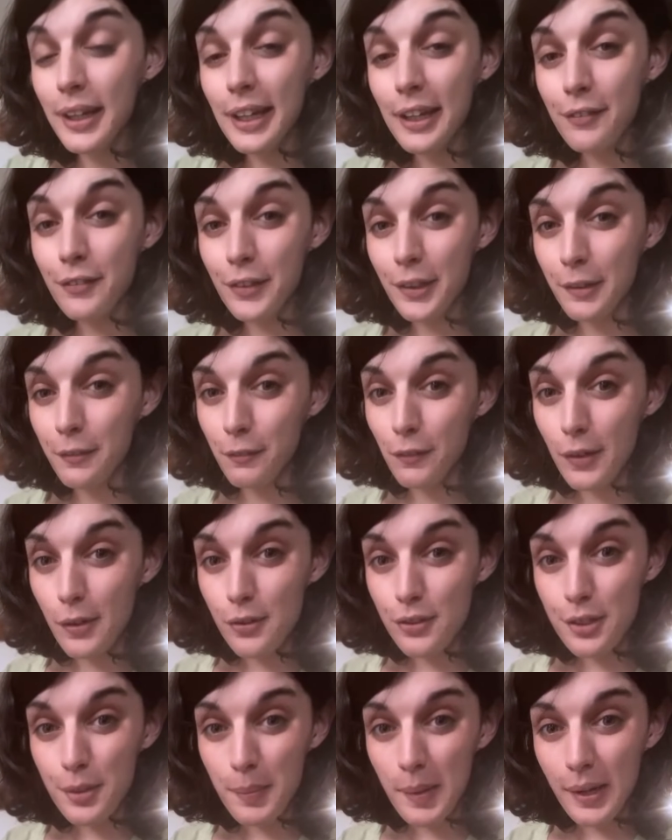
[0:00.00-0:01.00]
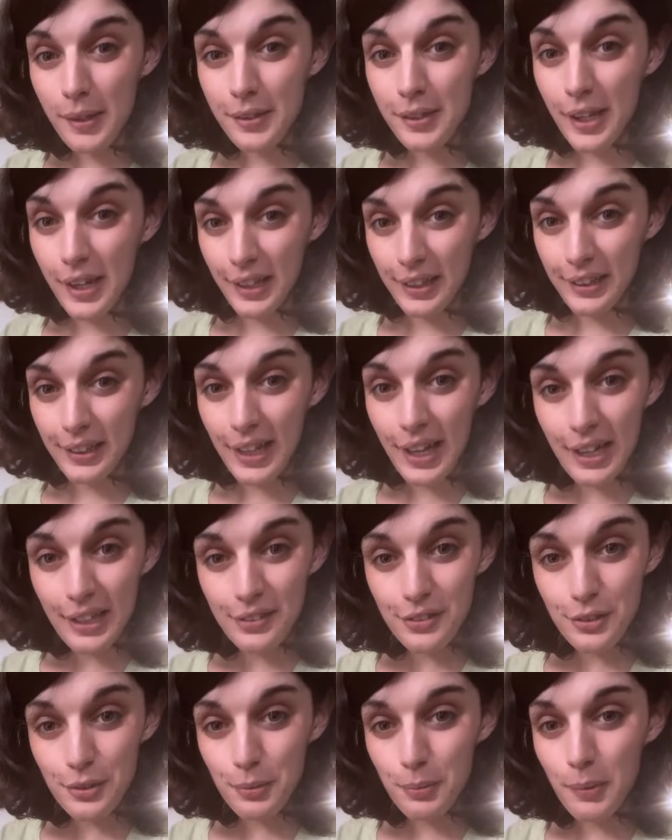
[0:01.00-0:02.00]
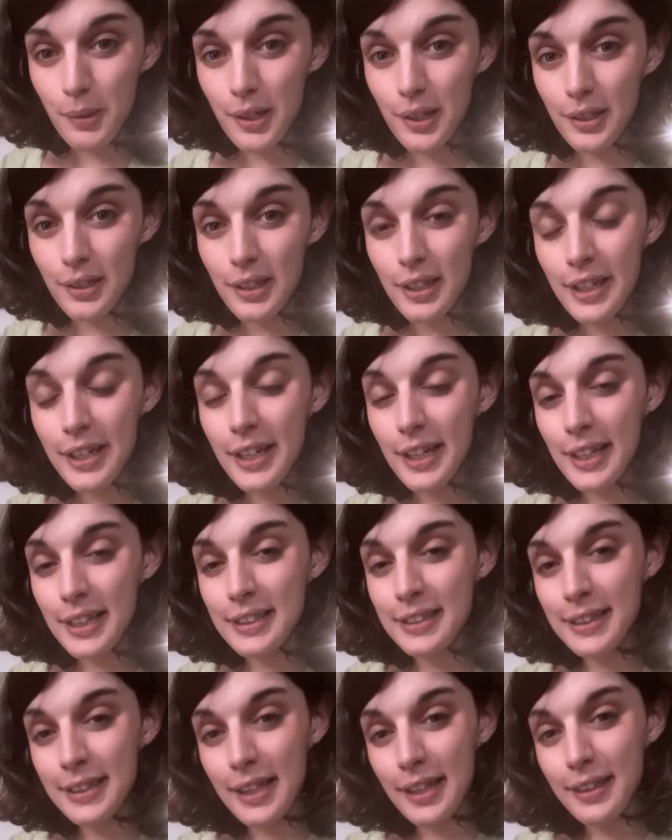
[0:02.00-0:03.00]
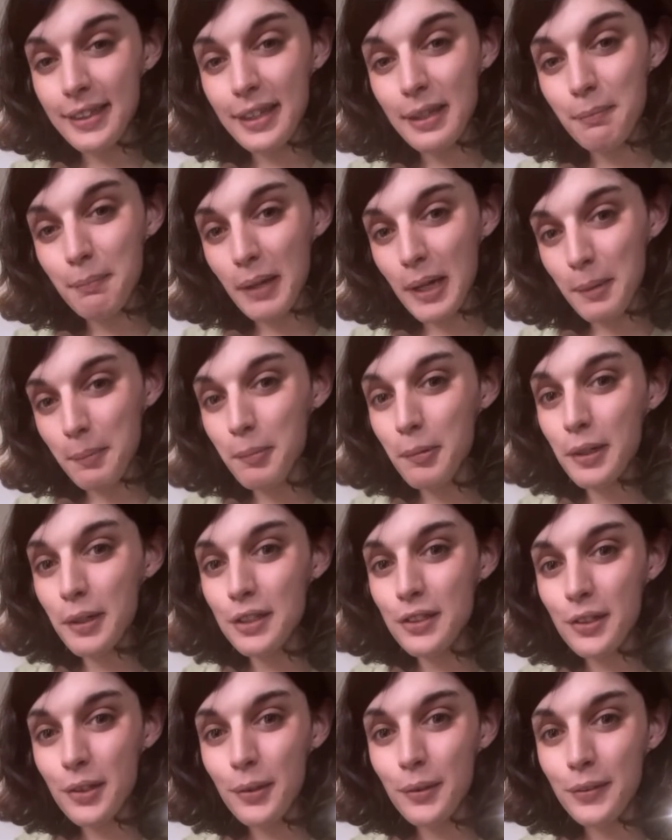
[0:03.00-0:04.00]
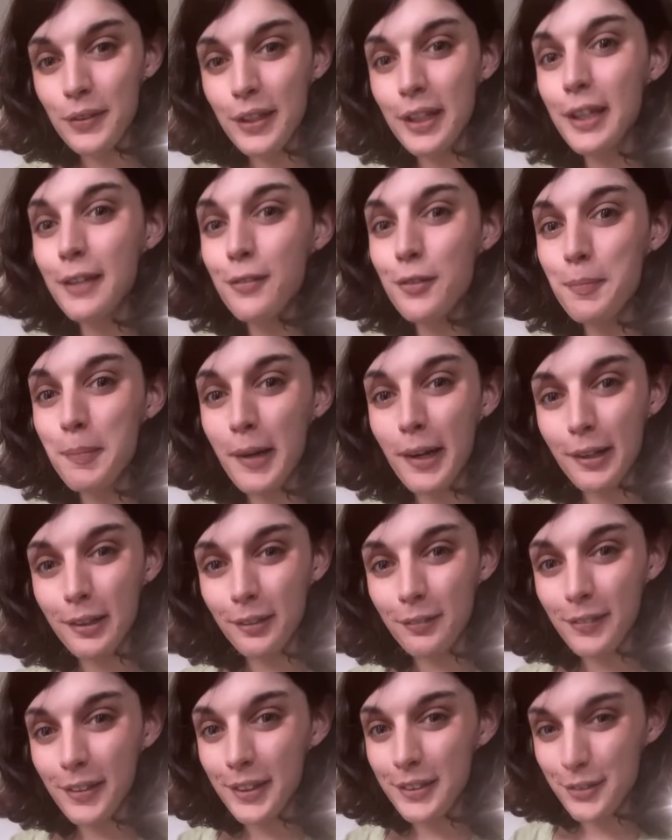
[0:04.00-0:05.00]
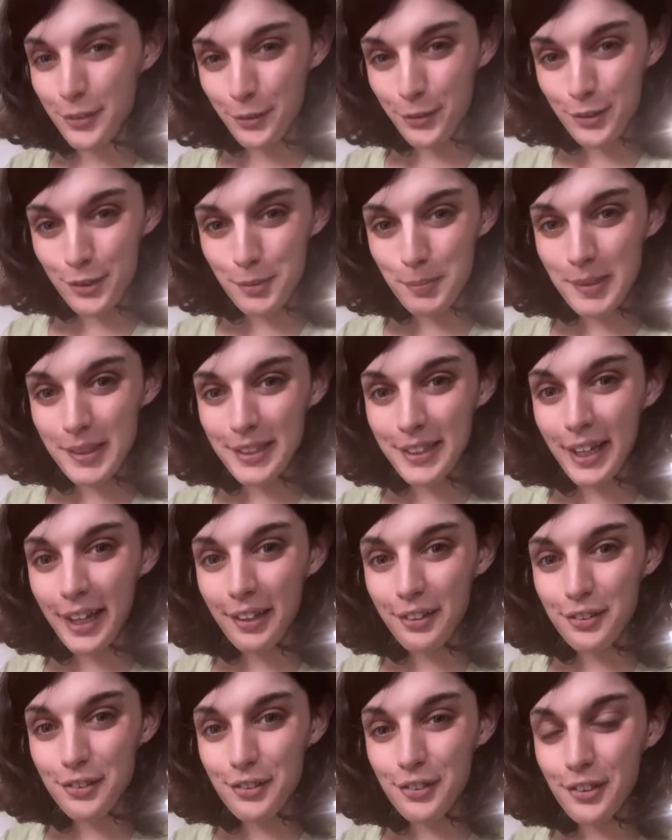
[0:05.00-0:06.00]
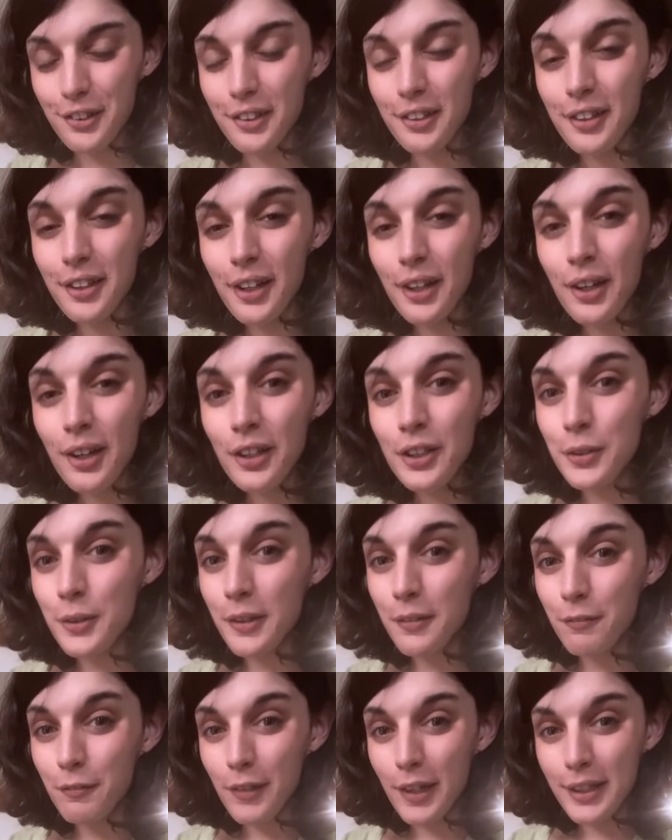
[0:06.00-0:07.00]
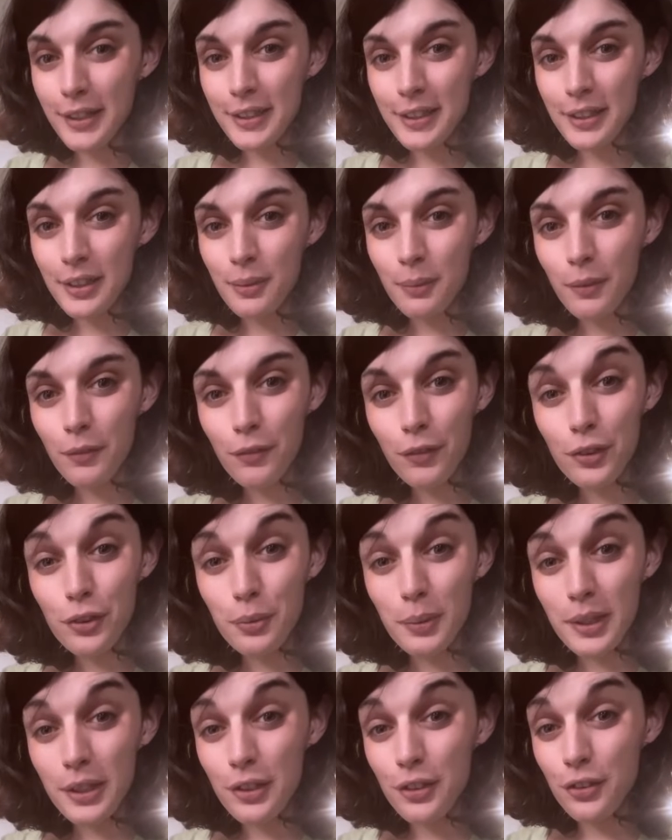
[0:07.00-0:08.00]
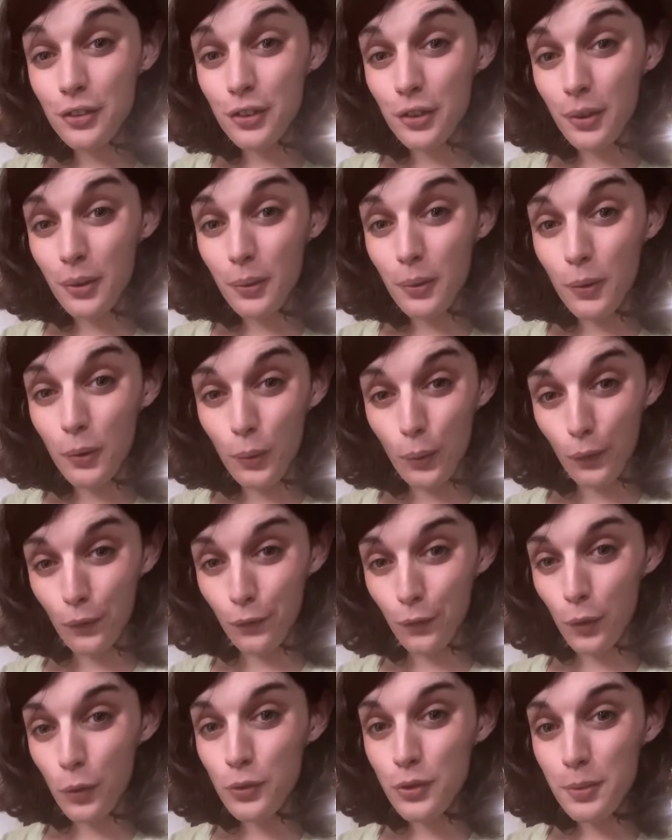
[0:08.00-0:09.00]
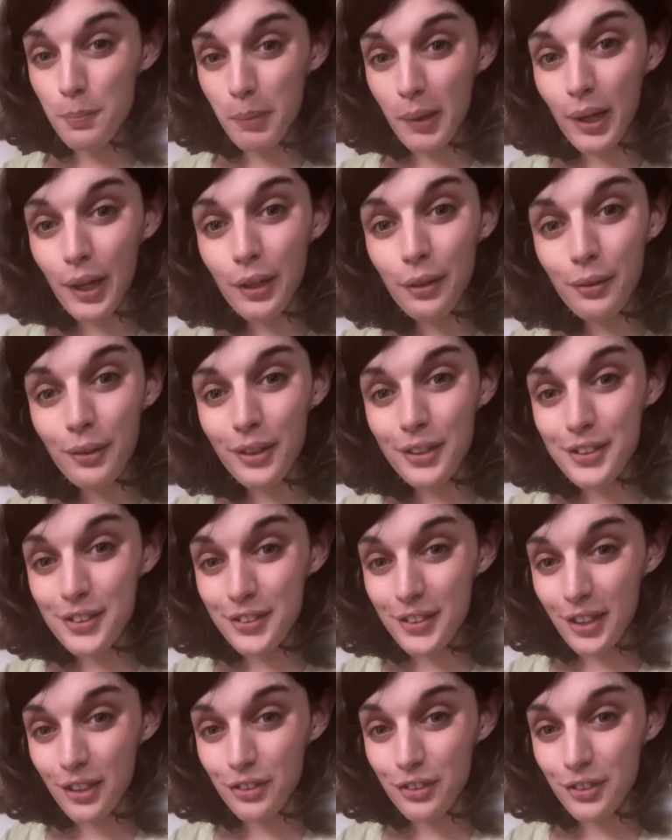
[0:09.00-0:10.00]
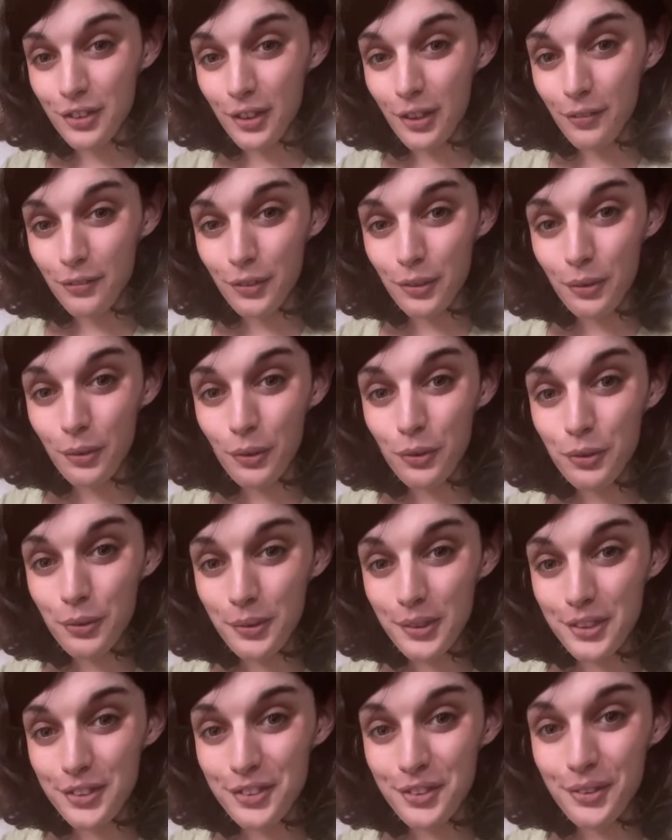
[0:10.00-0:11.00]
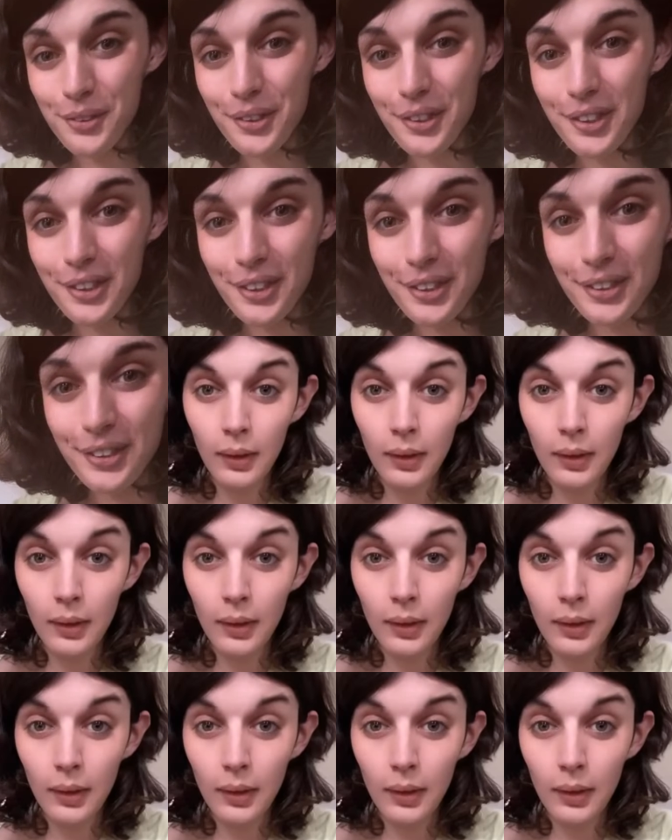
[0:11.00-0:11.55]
If you're confused about that last one, it's the thin papery dough that gives baklava its crispy texture. You can find it in the refrigerated dough or frozen pie crust section of your grocery store.